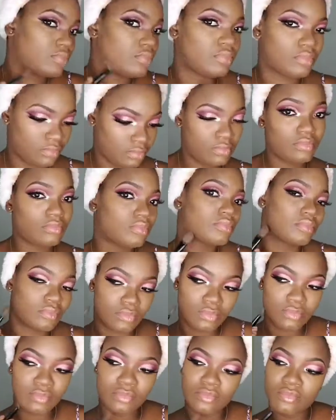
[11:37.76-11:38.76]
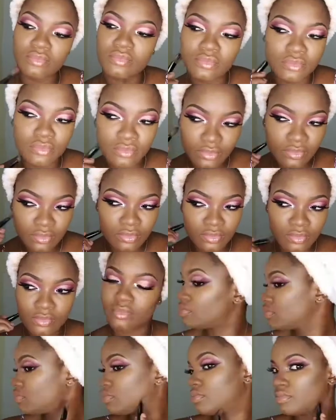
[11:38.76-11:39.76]
and then
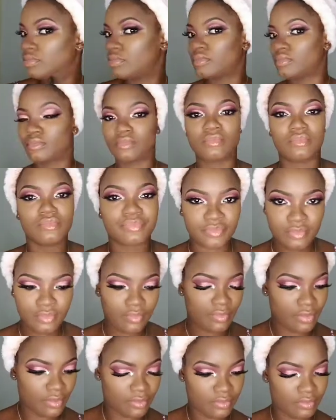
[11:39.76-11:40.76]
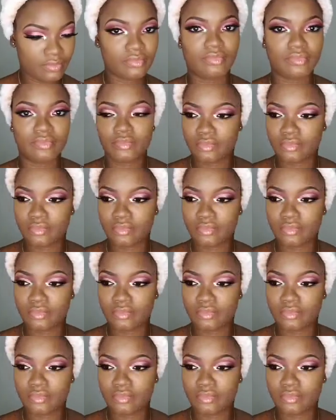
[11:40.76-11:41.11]
daytime versus nighttime.